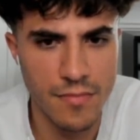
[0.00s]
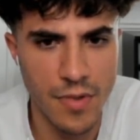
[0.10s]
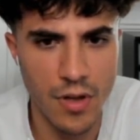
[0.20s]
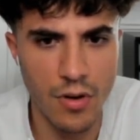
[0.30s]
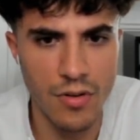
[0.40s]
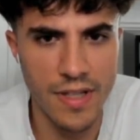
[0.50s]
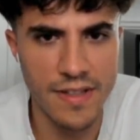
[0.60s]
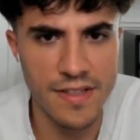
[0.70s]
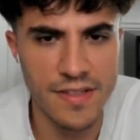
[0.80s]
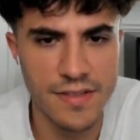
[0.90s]
Oh, like
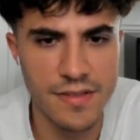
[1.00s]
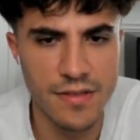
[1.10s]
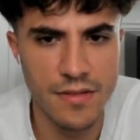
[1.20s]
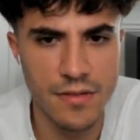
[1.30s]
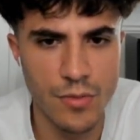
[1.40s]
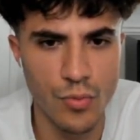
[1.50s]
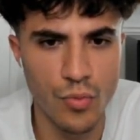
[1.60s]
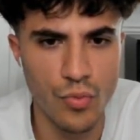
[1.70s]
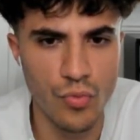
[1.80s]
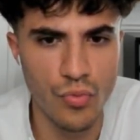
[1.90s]
this.
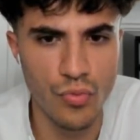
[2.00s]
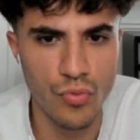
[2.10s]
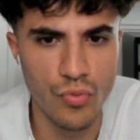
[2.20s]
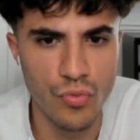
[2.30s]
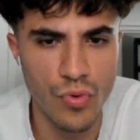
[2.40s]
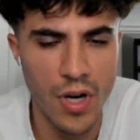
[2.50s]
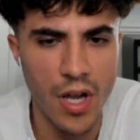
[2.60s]
Ooh.